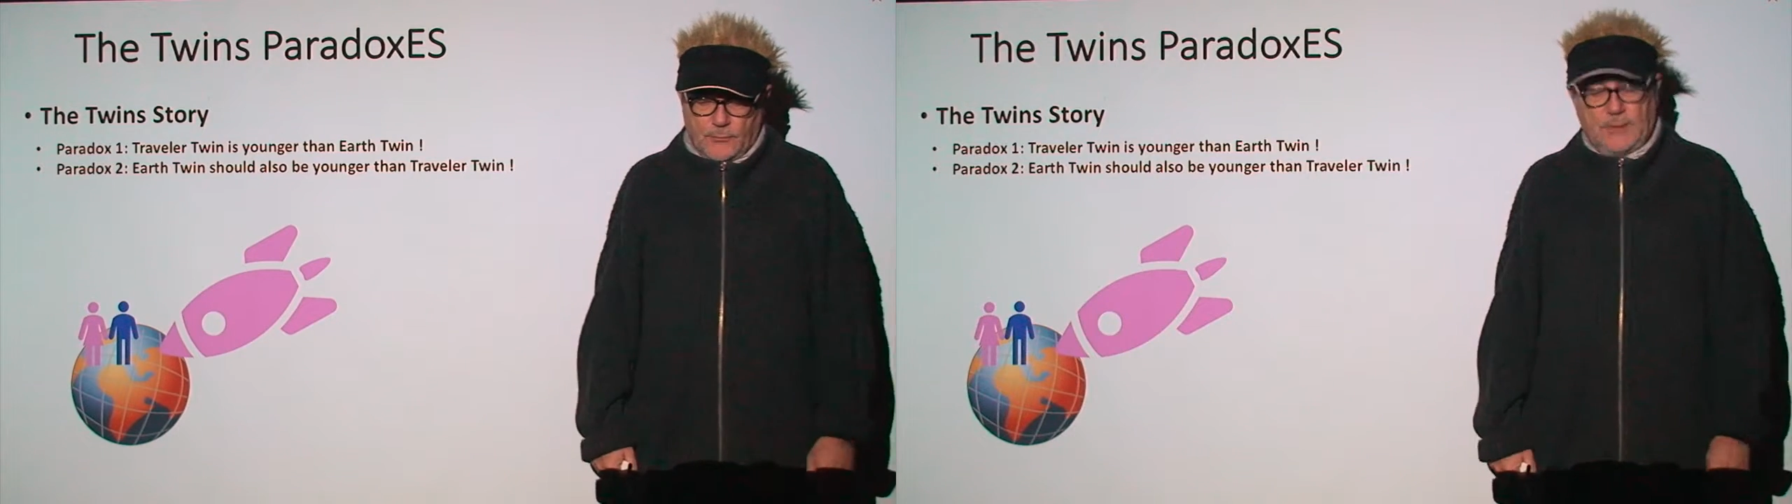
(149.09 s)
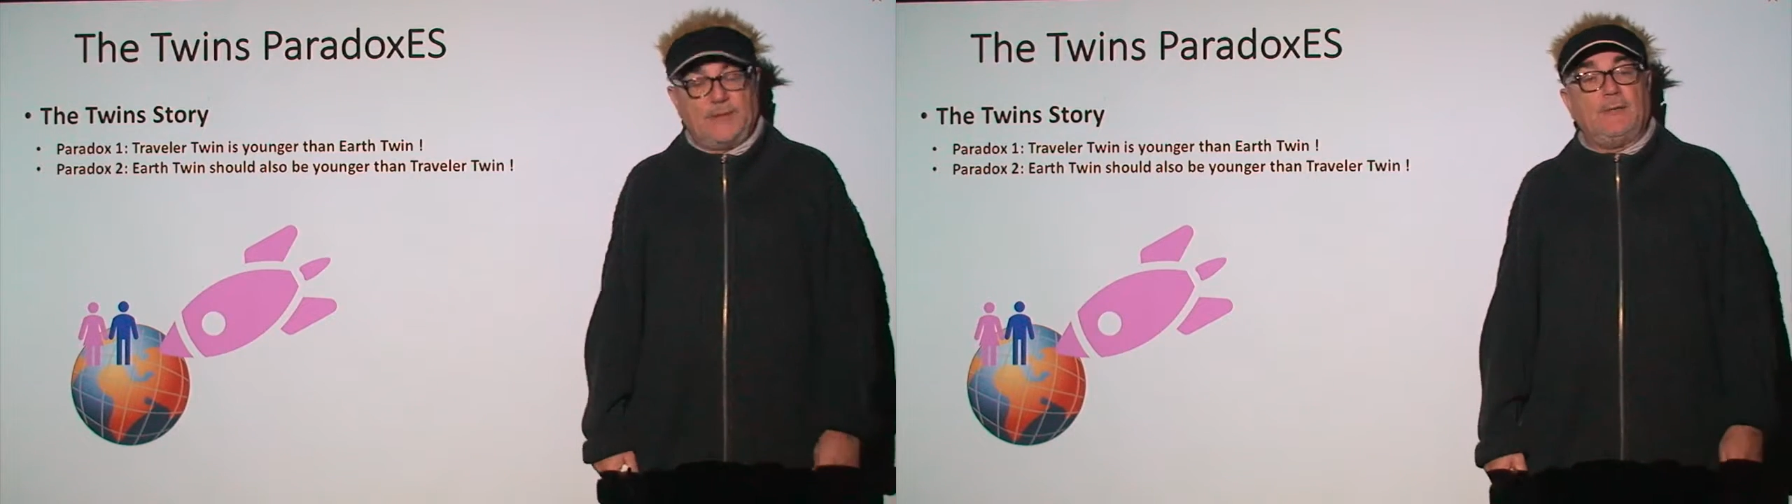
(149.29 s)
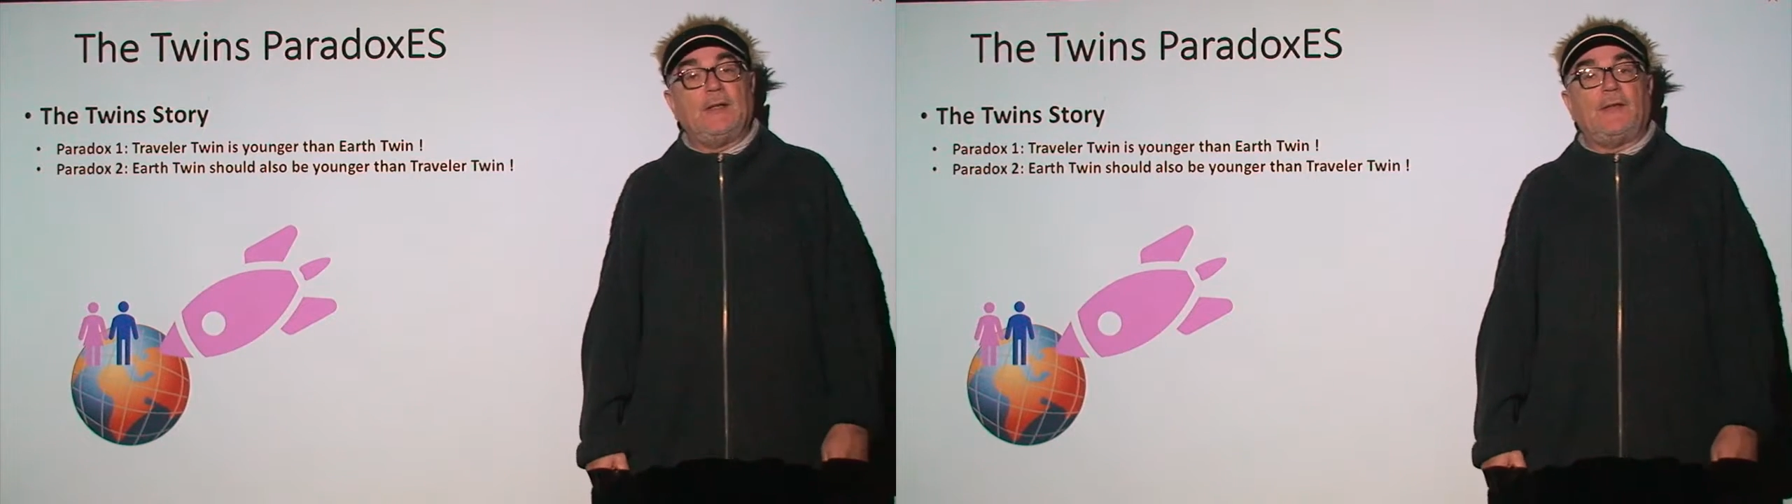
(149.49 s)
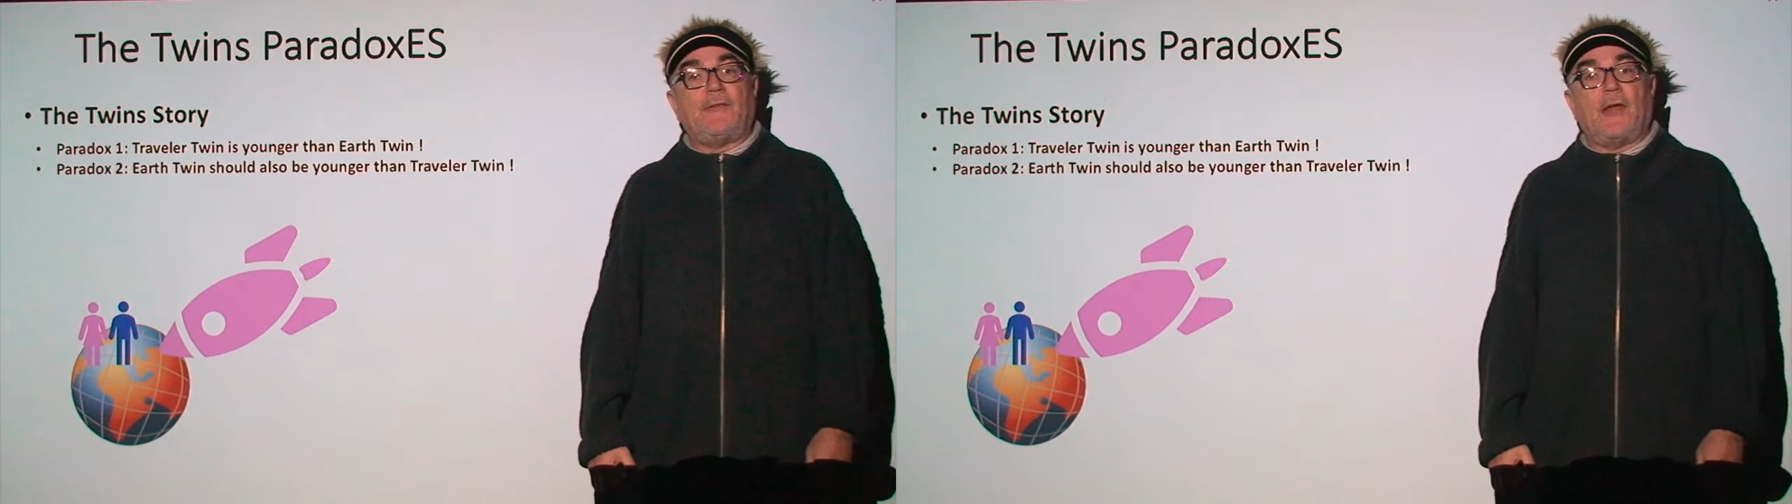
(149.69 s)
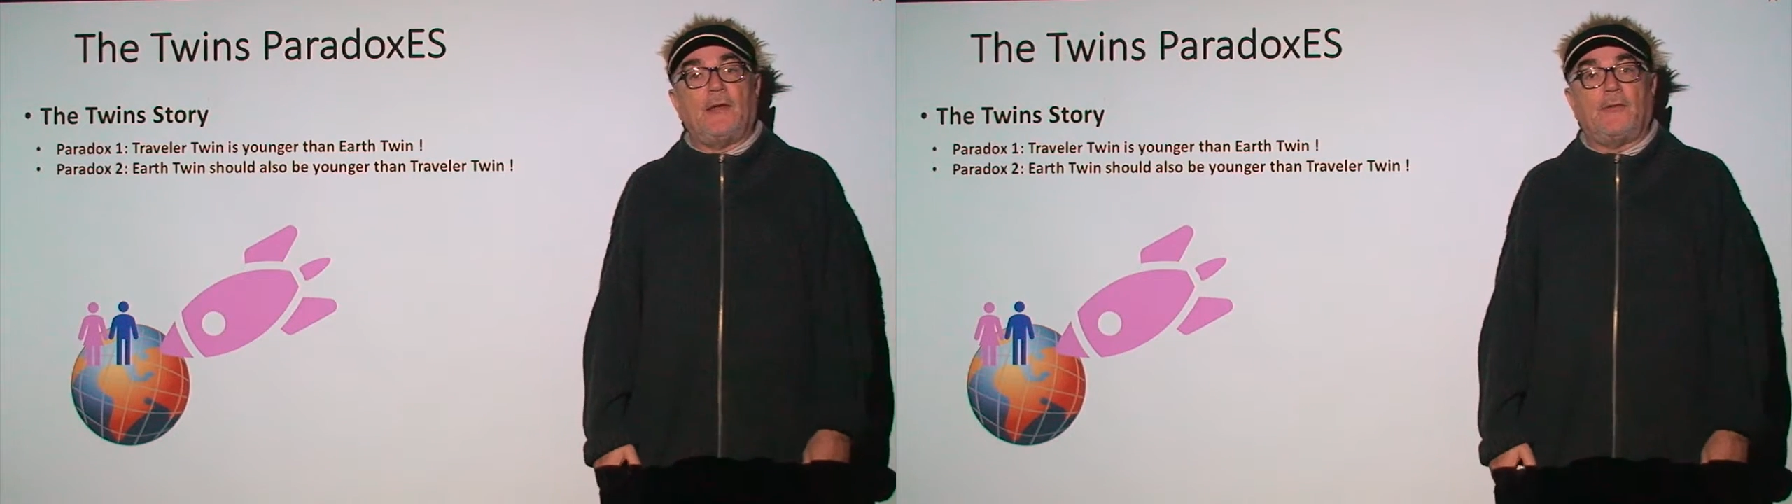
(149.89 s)
relativity
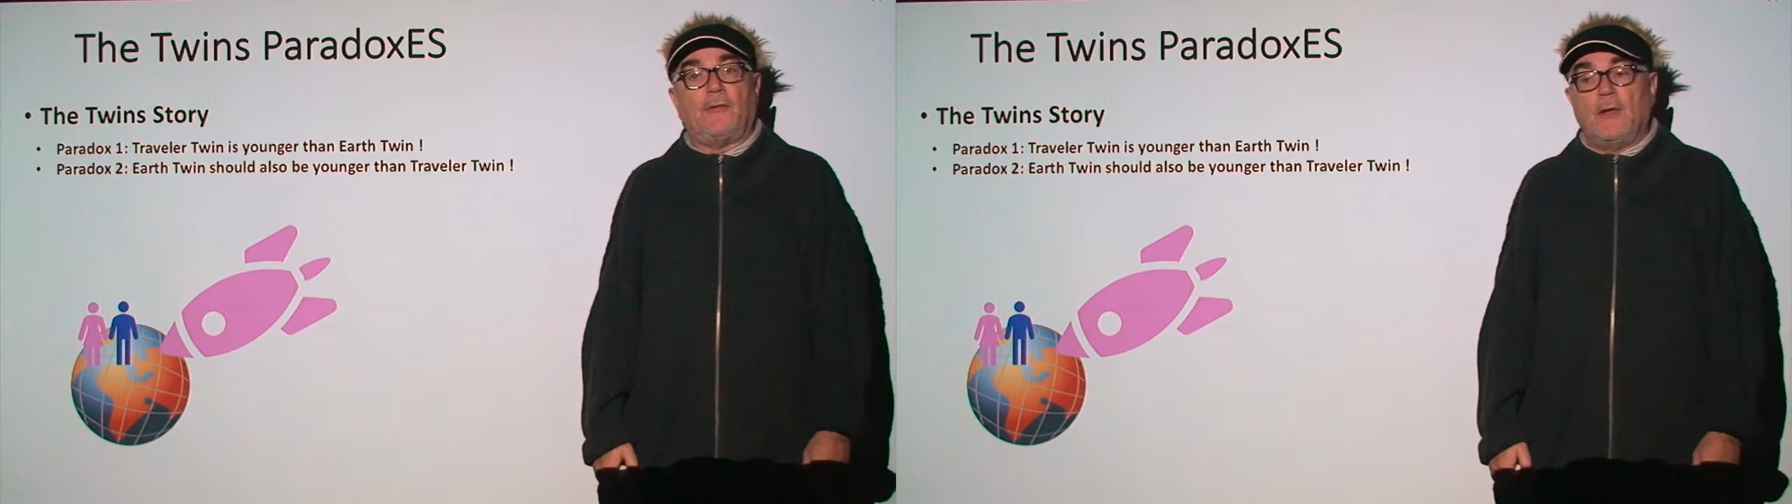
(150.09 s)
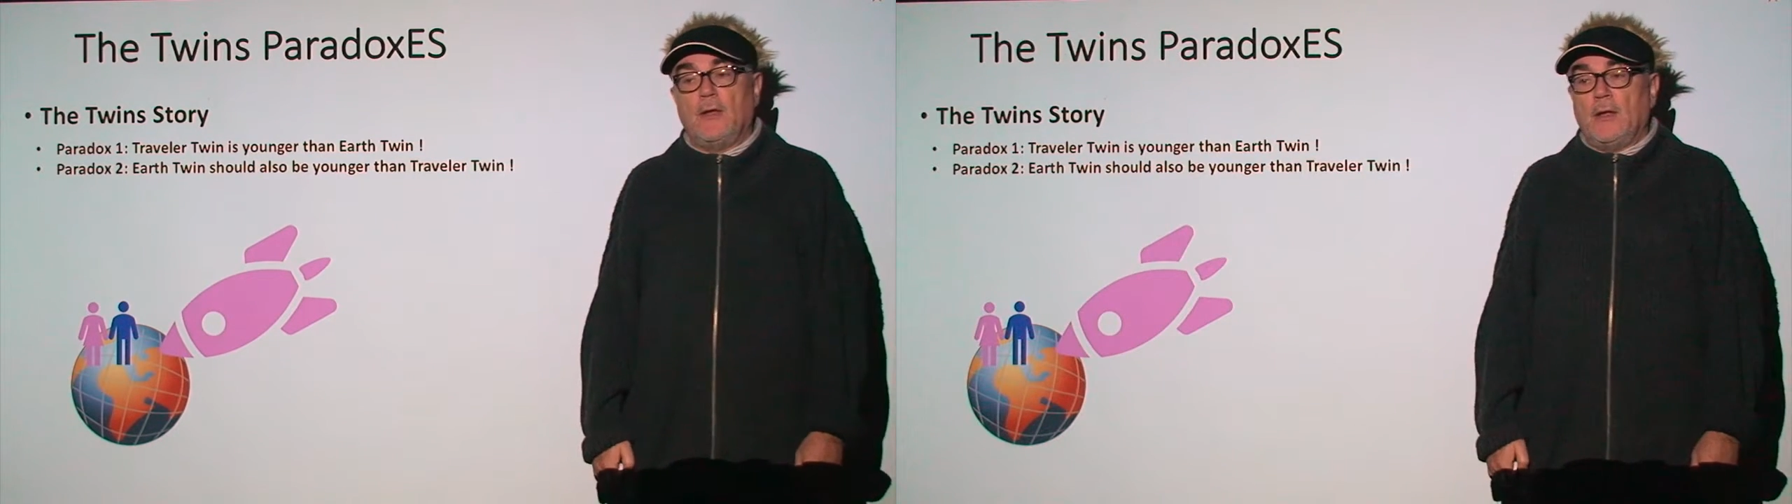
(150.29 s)
says